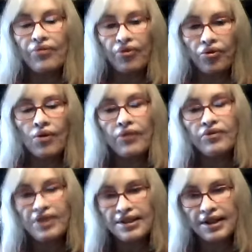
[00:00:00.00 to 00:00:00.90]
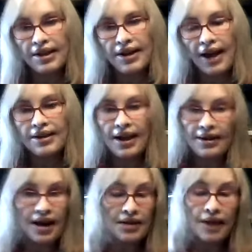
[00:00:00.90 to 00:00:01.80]
form of disconnect at
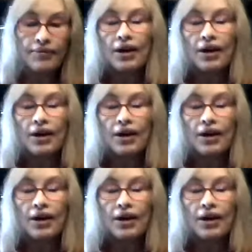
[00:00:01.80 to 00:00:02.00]
that time.